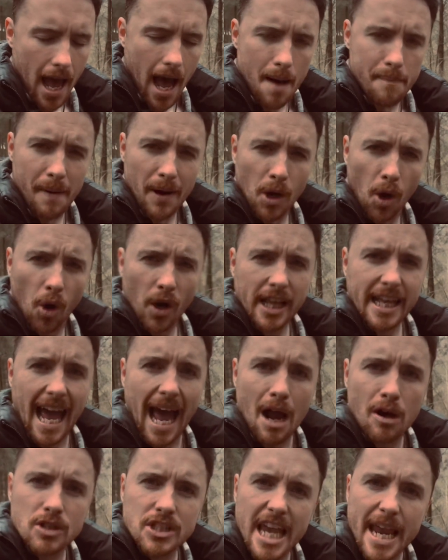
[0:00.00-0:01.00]
And by all
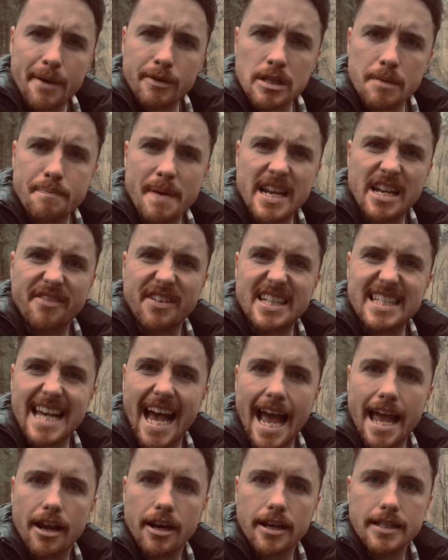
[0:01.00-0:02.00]
accounts, he was a bit of a
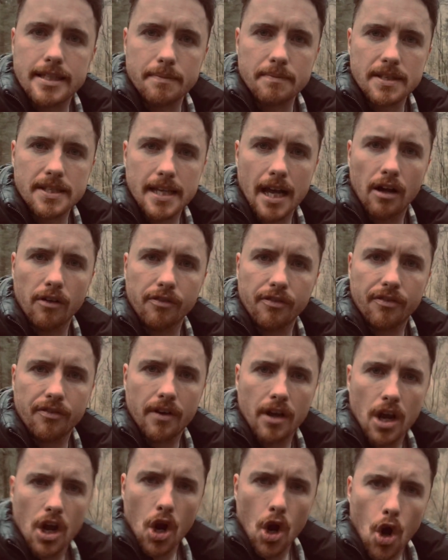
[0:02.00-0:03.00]
tyrant himself,
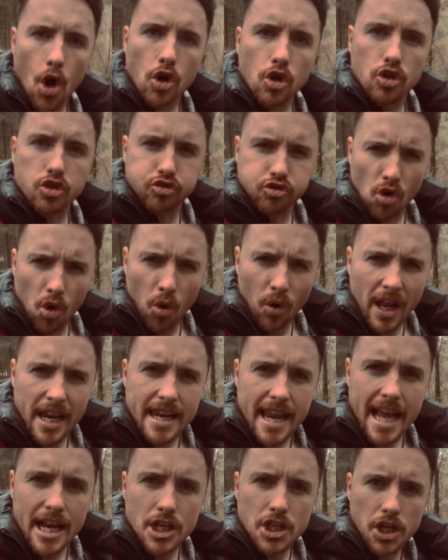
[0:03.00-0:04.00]
cruel in
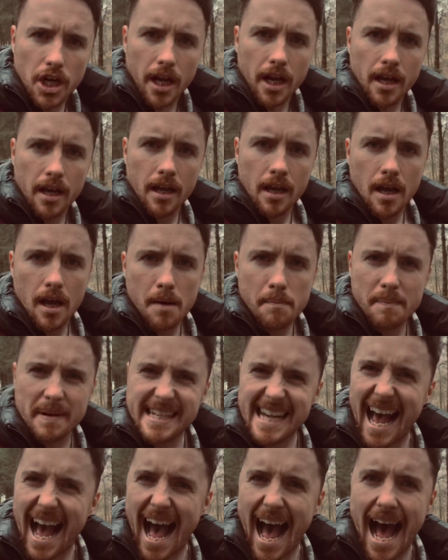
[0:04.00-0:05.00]
nature,
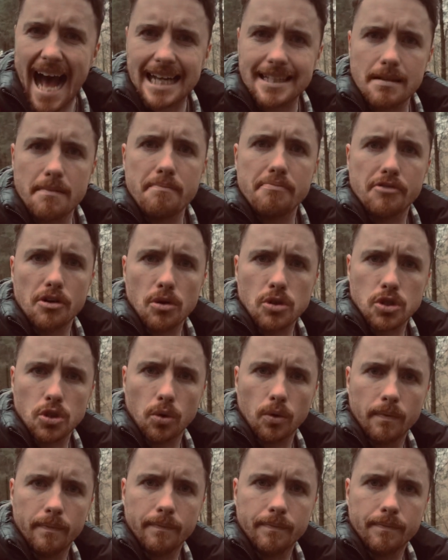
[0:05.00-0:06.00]
but hard and brutal.